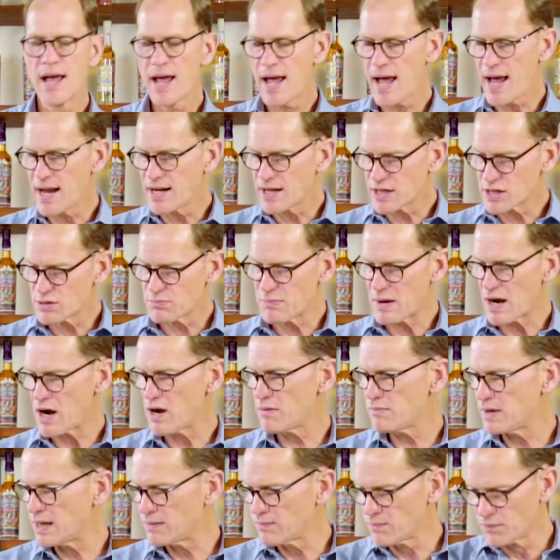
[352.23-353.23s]
and
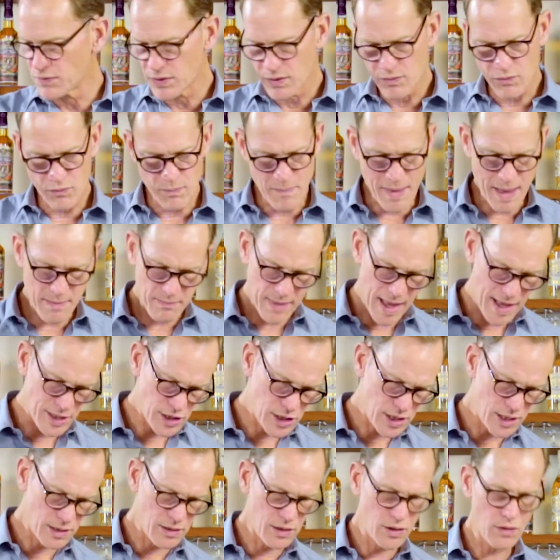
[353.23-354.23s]
experiment
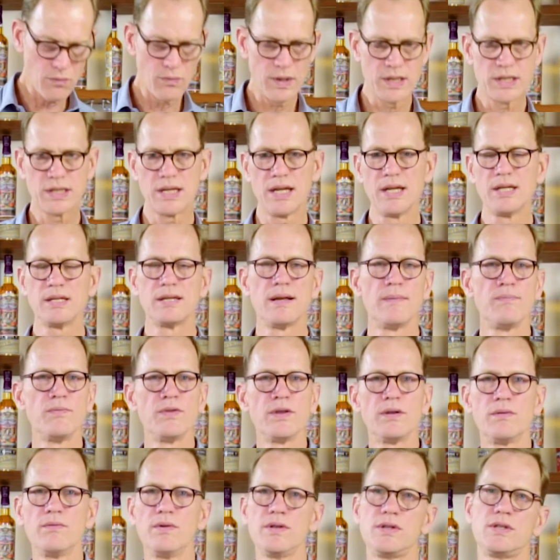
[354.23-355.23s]
matching your whiskeys
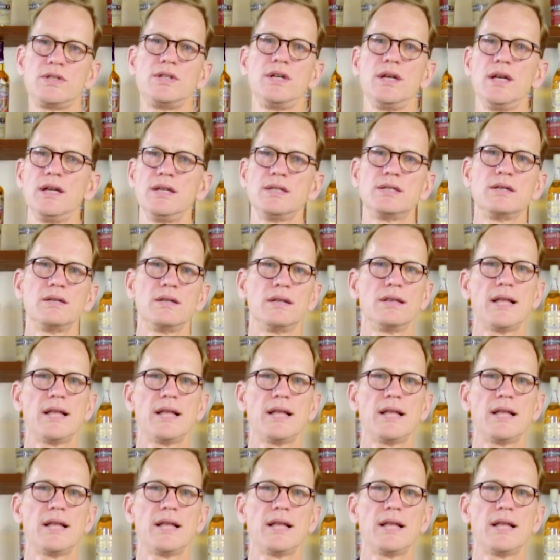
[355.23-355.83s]
with cheese.